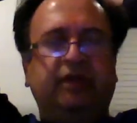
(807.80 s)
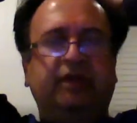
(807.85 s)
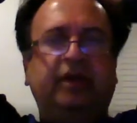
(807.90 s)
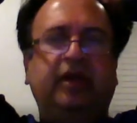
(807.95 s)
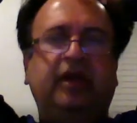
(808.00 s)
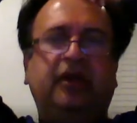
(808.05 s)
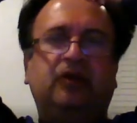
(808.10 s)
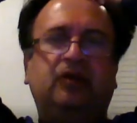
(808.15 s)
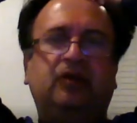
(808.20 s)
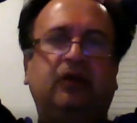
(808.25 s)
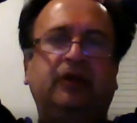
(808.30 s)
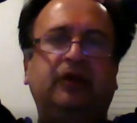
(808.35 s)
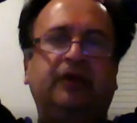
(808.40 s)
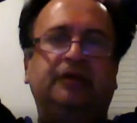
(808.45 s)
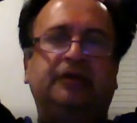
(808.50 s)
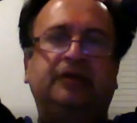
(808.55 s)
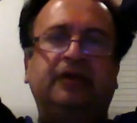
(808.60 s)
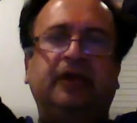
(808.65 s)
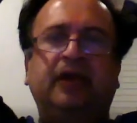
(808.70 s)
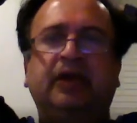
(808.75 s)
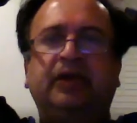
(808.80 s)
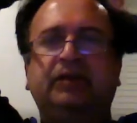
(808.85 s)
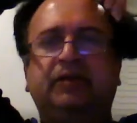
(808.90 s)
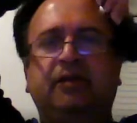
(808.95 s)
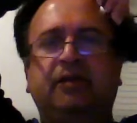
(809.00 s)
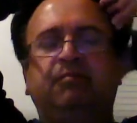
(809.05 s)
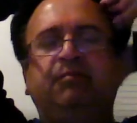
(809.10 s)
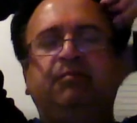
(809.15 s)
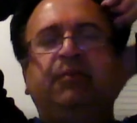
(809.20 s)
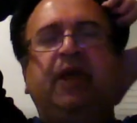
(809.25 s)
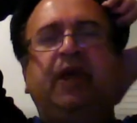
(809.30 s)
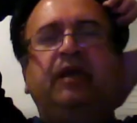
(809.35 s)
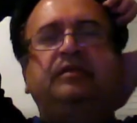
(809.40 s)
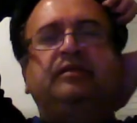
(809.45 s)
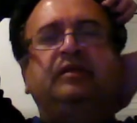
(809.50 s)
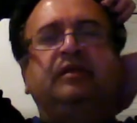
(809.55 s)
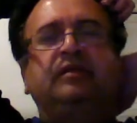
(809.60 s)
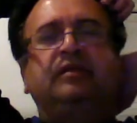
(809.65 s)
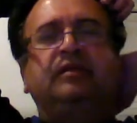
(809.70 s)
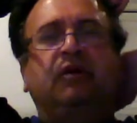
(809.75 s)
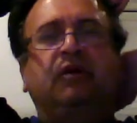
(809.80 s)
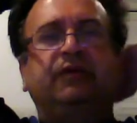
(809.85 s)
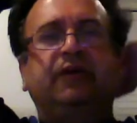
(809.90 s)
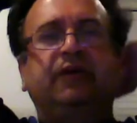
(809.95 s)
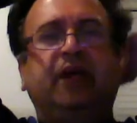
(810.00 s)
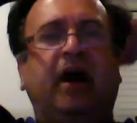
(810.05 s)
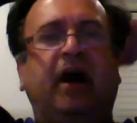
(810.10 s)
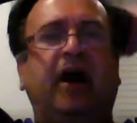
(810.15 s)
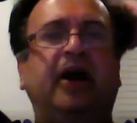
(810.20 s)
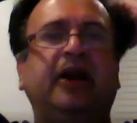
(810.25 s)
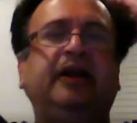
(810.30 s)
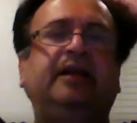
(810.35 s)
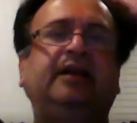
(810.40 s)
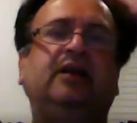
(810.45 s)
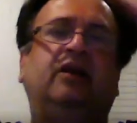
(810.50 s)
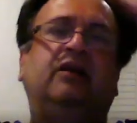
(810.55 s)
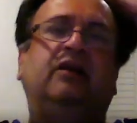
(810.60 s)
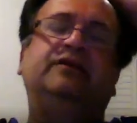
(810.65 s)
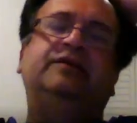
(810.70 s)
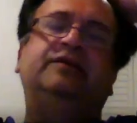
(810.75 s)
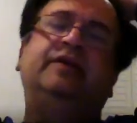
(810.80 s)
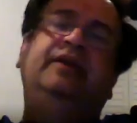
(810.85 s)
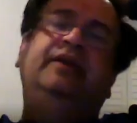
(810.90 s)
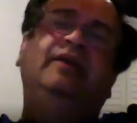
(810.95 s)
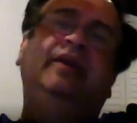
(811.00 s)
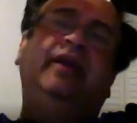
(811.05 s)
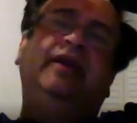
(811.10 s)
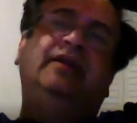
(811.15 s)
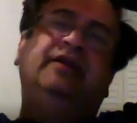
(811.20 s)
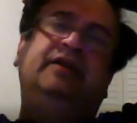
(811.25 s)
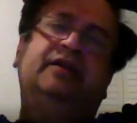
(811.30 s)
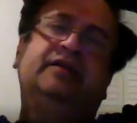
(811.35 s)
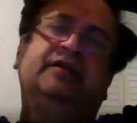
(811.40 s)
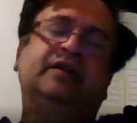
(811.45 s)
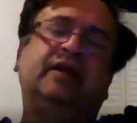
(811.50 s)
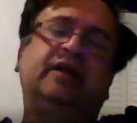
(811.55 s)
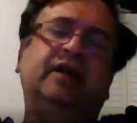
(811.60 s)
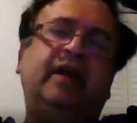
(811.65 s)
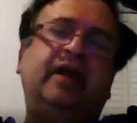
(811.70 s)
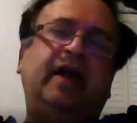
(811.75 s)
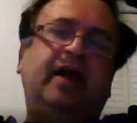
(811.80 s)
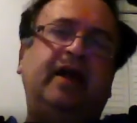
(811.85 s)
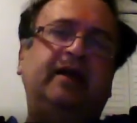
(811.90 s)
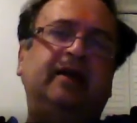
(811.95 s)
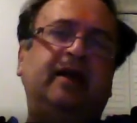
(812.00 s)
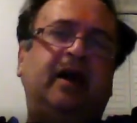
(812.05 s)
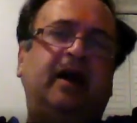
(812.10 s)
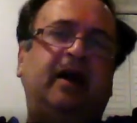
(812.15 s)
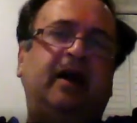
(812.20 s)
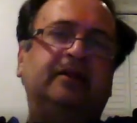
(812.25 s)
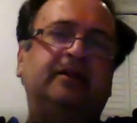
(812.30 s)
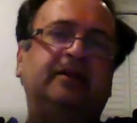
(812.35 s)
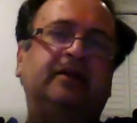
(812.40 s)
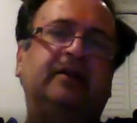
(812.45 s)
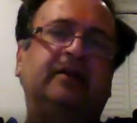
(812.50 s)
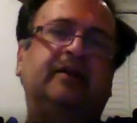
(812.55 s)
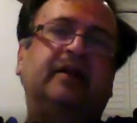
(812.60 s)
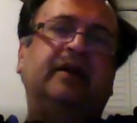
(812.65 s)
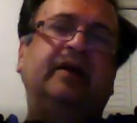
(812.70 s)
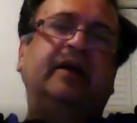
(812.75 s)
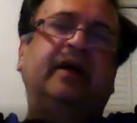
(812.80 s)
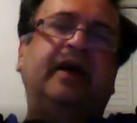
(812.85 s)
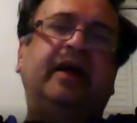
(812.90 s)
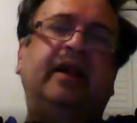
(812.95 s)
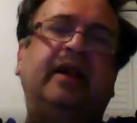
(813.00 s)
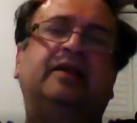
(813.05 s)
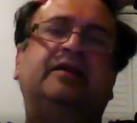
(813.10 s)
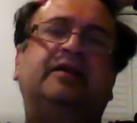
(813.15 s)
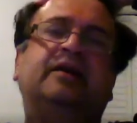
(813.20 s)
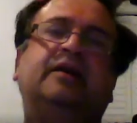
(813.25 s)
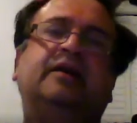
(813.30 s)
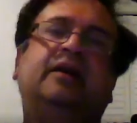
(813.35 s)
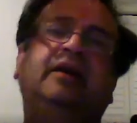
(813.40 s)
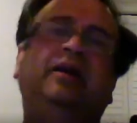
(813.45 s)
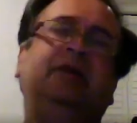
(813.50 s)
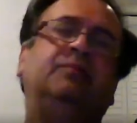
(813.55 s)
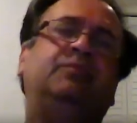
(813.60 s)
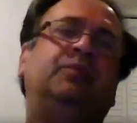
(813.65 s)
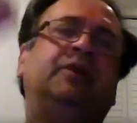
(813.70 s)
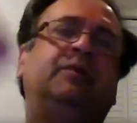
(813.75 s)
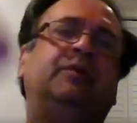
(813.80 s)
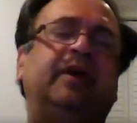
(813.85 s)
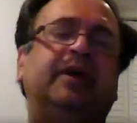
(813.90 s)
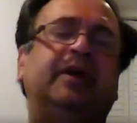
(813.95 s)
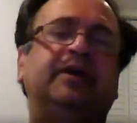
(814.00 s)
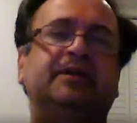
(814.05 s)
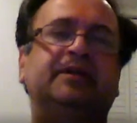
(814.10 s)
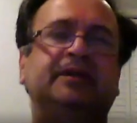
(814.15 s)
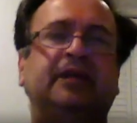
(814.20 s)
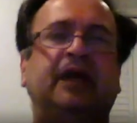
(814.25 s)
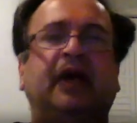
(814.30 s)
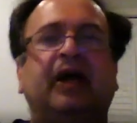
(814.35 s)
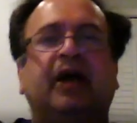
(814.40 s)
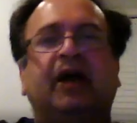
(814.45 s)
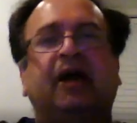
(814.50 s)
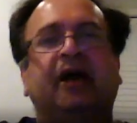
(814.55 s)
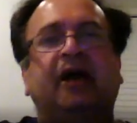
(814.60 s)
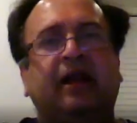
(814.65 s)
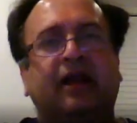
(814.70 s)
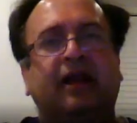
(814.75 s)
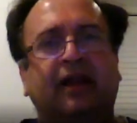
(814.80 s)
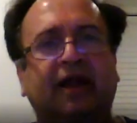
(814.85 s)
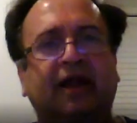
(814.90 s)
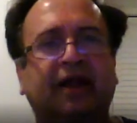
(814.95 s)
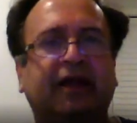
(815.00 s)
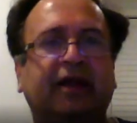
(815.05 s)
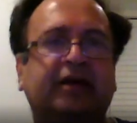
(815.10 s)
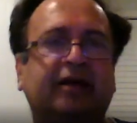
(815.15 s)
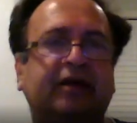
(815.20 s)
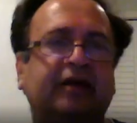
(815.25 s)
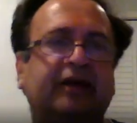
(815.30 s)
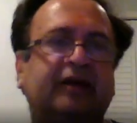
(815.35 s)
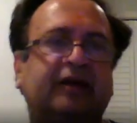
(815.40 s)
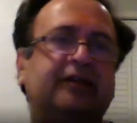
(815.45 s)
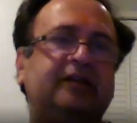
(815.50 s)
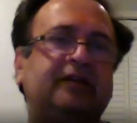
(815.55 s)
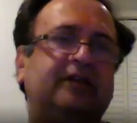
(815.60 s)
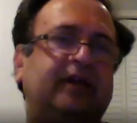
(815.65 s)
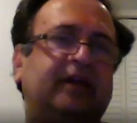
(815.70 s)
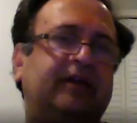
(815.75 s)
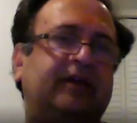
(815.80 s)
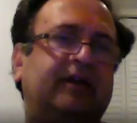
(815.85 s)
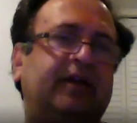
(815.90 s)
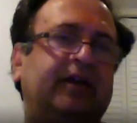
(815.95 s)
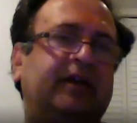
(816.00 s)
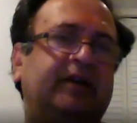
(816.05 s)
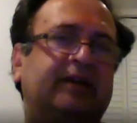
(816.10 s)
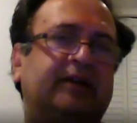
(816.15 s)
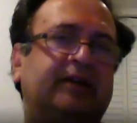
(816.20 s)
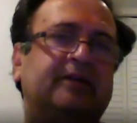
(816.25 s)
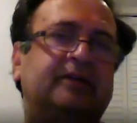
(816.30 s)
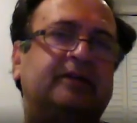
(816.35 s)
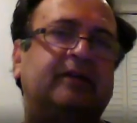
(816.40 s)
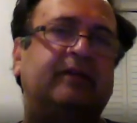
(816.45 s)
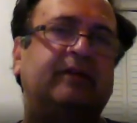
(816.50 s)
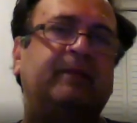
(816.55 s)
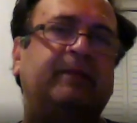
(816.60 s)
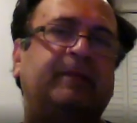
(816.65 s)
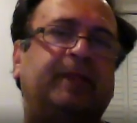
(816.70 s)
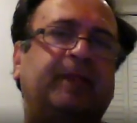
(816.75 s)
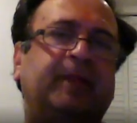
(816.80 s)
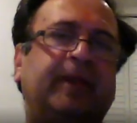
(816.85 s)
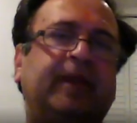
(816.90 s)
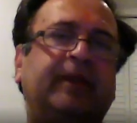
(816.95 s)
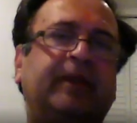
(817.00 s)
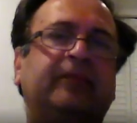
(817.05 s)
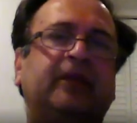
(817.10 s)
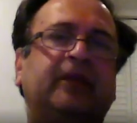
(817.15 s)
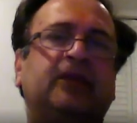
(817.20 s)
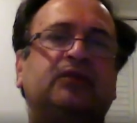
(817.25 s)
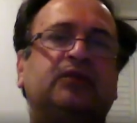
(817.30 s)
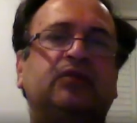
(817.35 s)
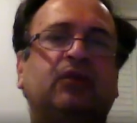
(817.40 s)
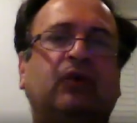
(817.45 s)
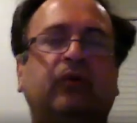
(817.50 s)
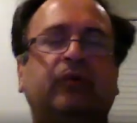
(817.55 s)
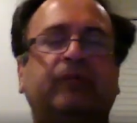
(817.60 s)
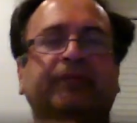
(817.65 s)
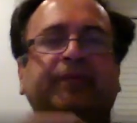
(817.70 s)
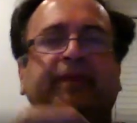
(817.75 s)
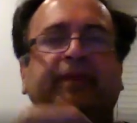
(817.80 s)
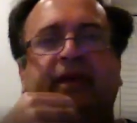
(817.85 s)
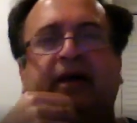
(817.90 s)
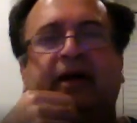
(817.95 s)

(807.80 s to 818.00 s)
electronics. The basis of the idea of generators and other electrical implements like generators. Okay, so